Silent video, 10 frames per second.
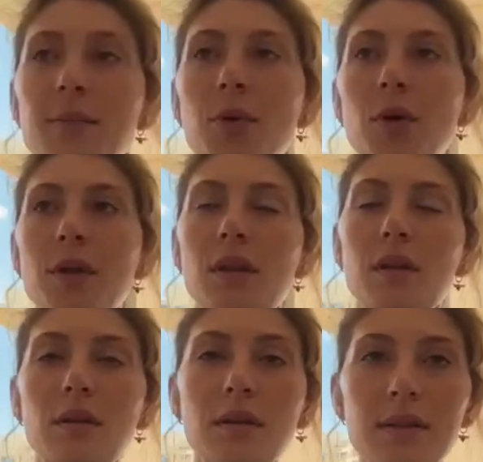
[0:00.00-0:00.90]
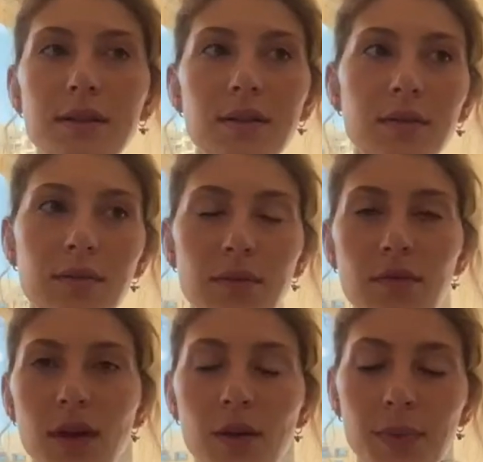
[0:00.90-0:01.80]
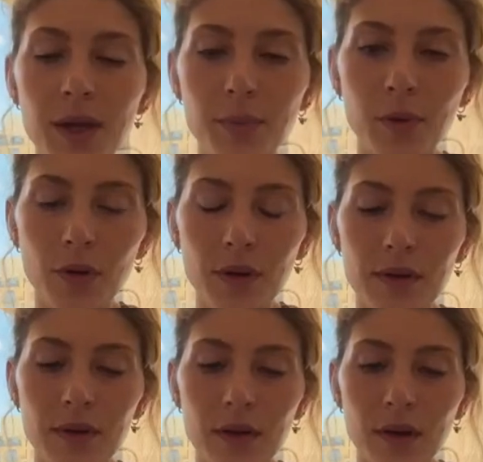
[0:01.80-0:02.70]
a point that's a really big point